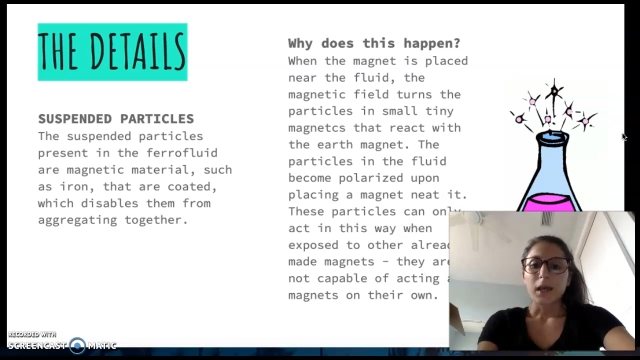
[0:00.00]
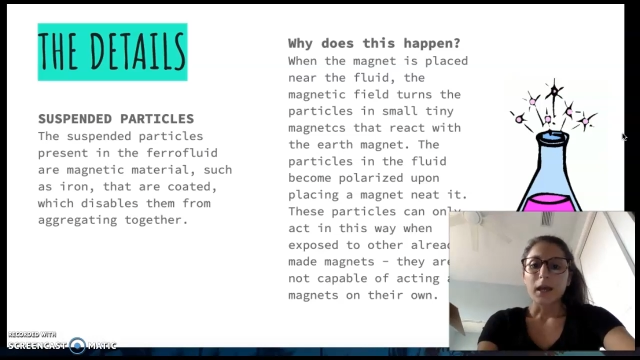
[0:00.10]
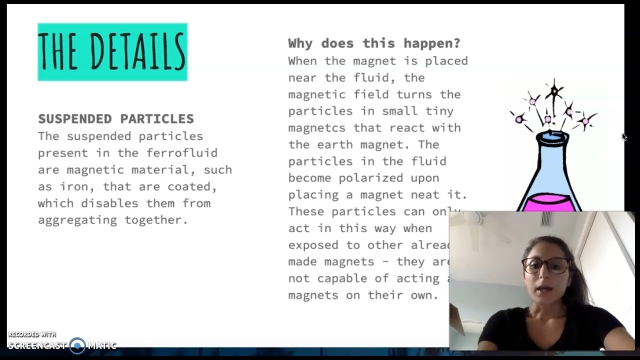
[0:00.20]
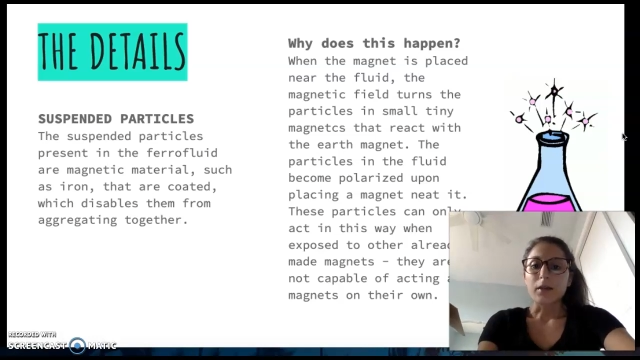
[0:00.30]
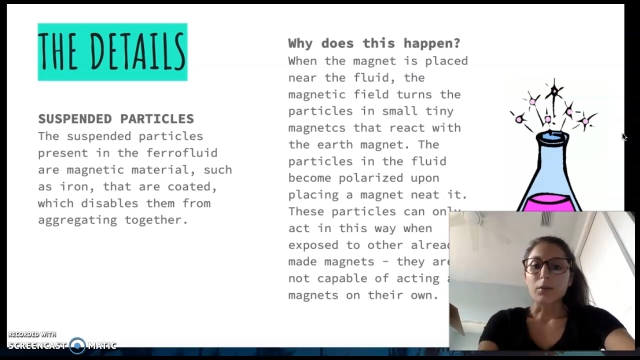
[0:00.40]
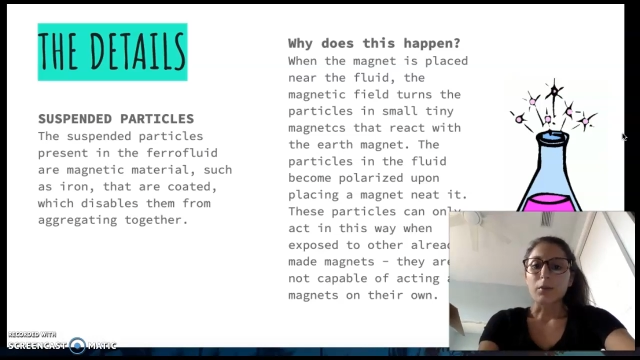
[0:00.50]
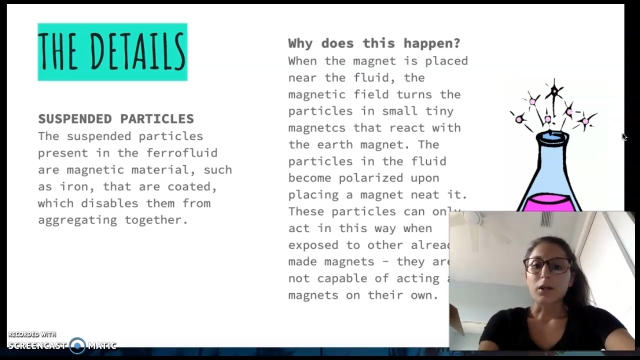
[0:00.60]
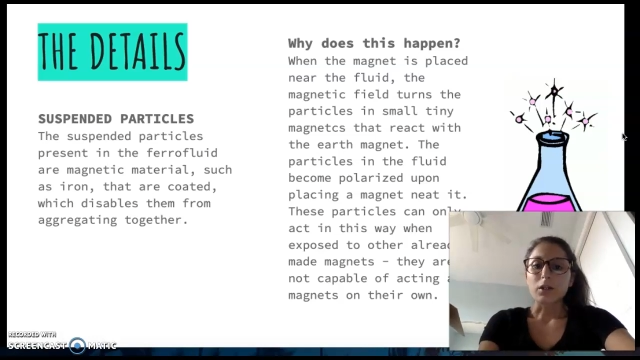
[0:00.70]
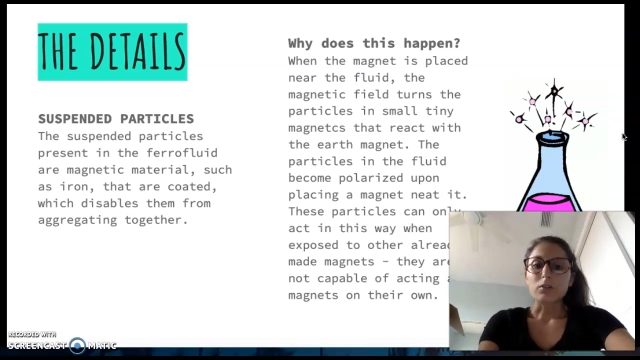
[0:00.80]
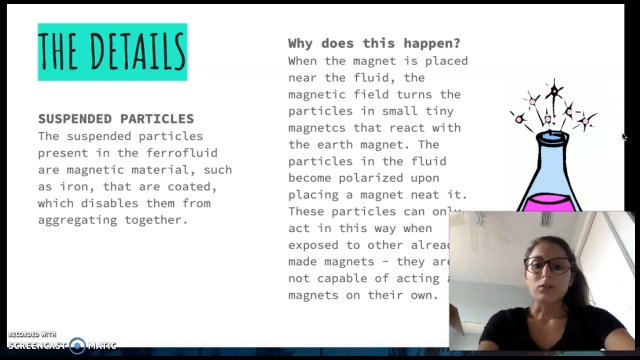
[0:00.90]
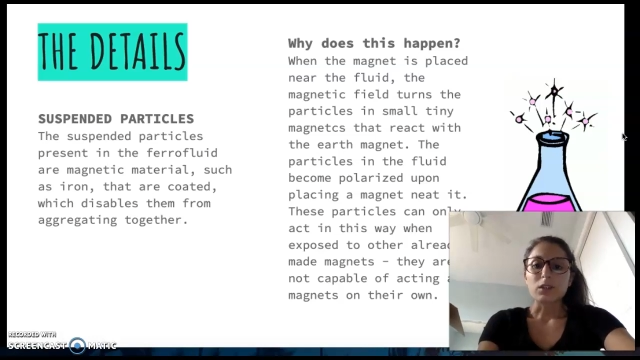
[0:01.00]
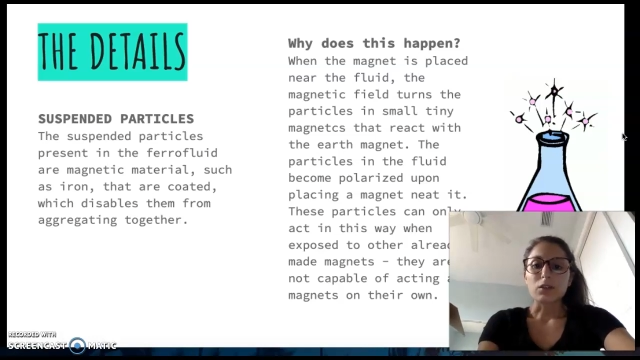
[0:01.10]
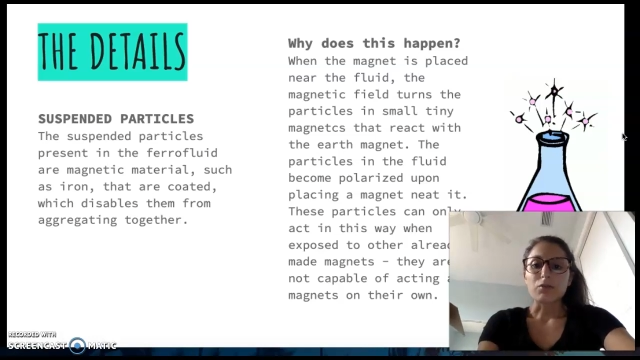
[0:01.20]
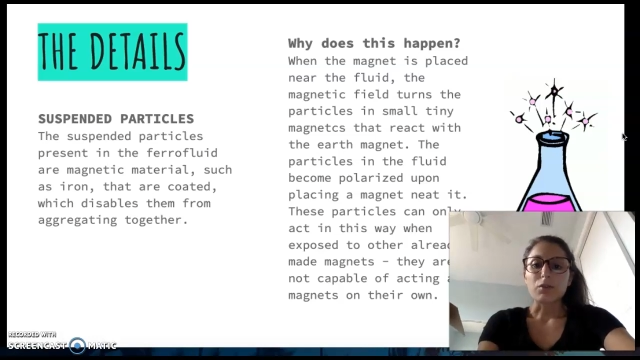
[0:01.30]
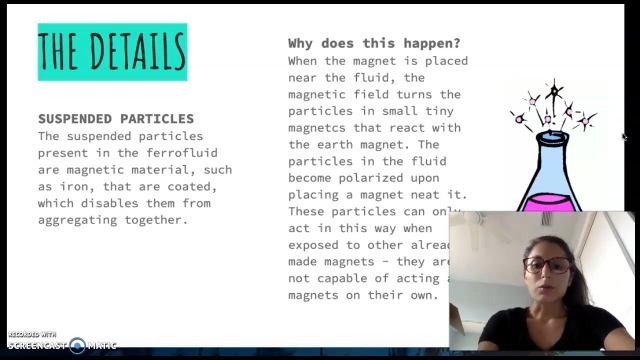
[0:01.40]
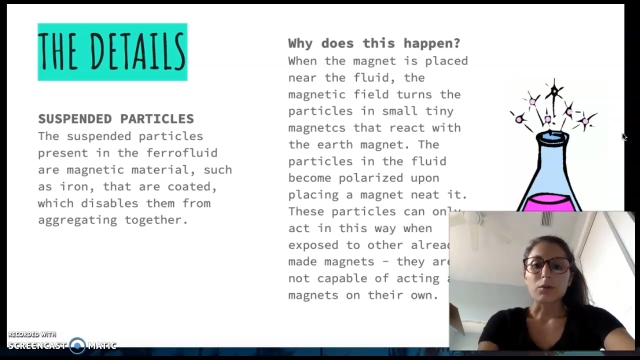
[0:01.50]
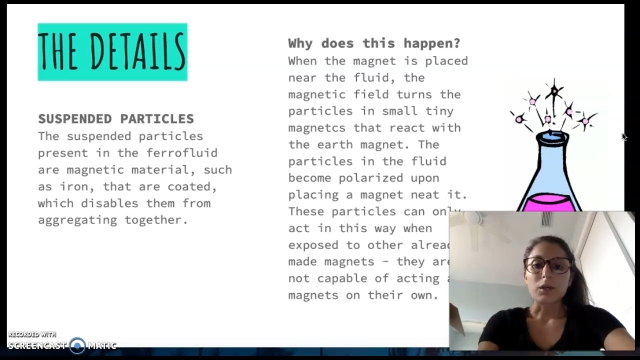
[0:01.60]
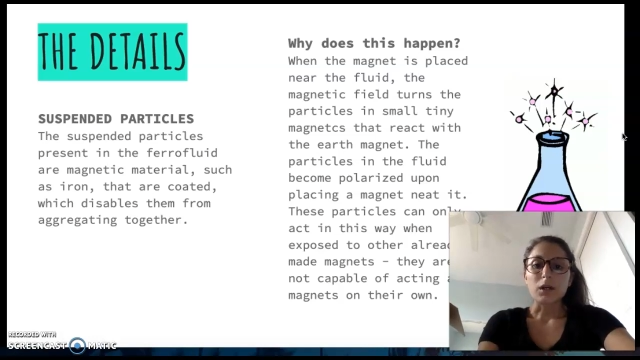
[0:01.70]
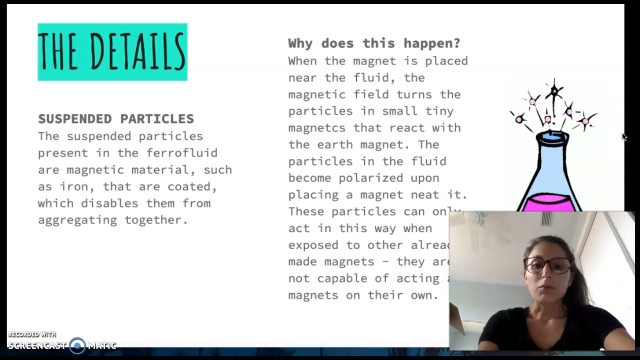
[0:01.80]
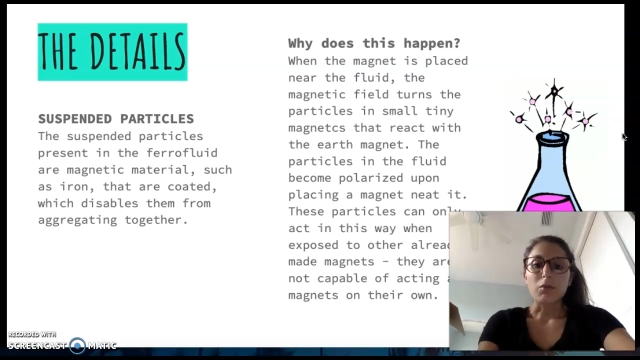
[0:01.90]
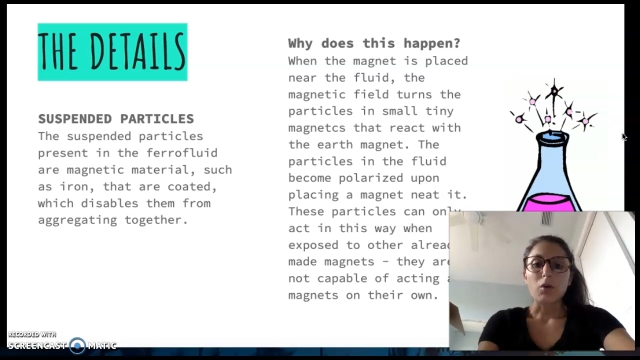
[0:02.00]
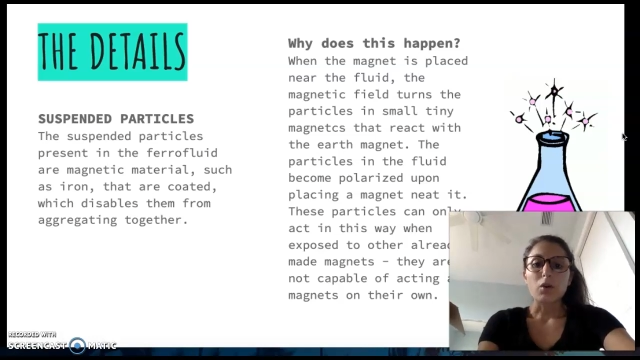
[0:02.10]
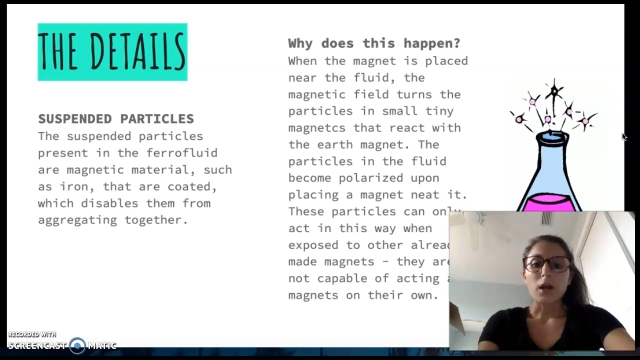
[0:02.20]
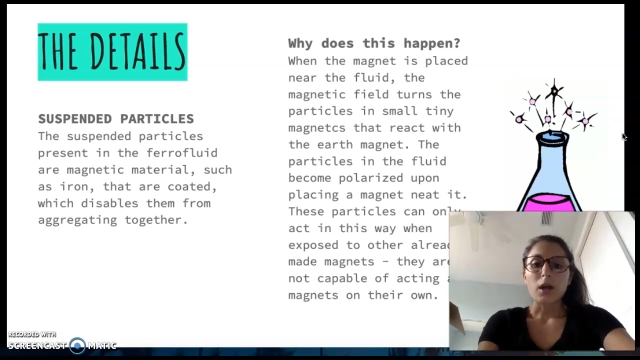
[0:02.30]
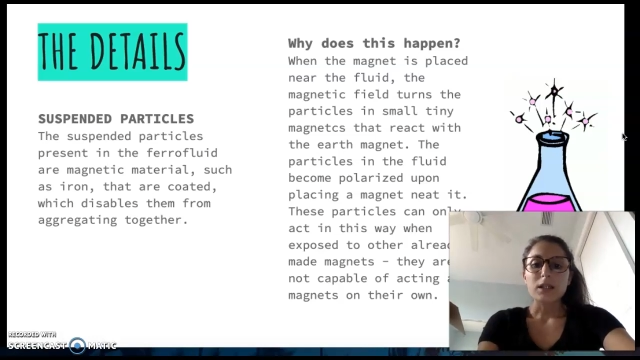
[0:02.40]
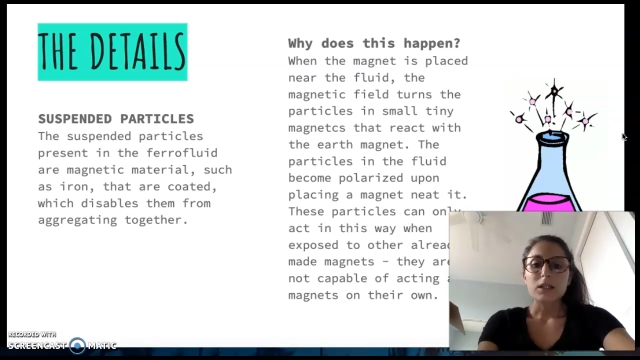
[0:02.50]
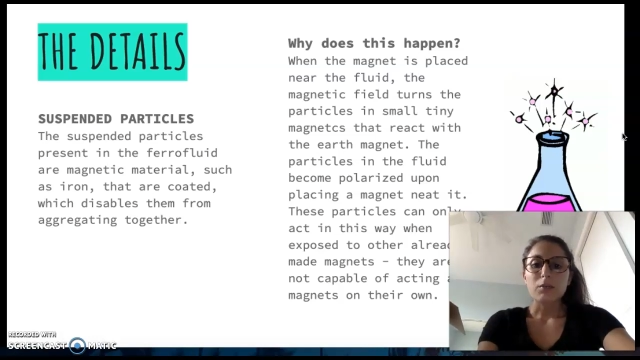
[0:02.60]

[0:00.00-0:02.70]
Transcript: And the particles in the fluid become polarized